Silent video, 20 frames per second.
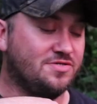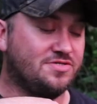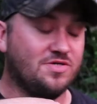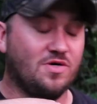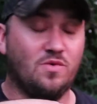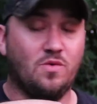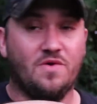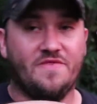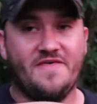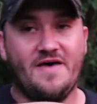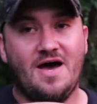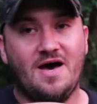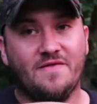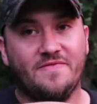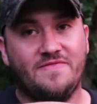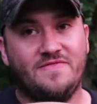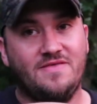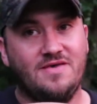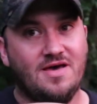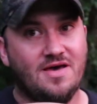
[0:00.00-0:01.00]
So
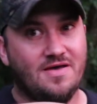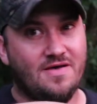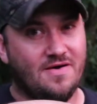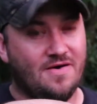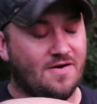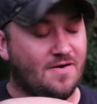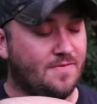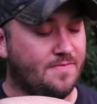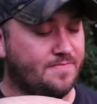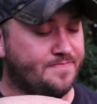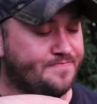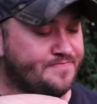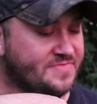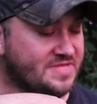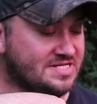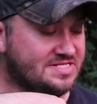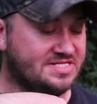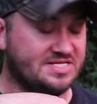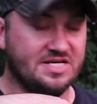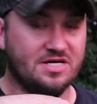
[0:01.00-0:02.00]
without the
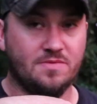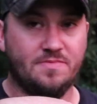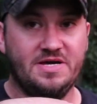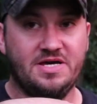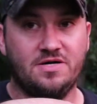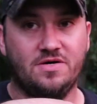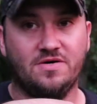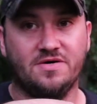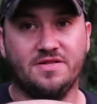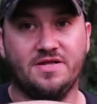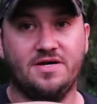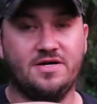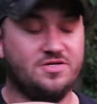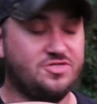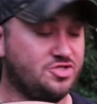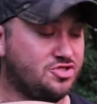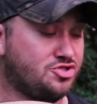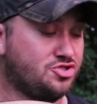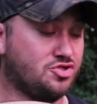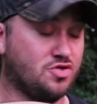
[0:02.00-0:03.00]
seal being on there,
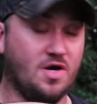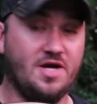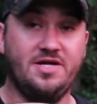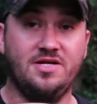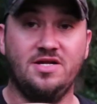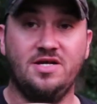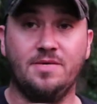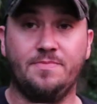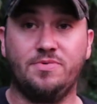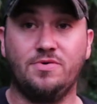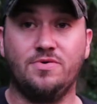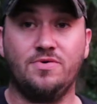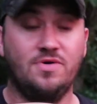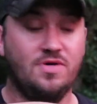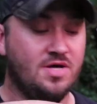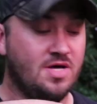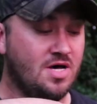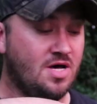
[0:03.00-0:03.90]
just straight nipple,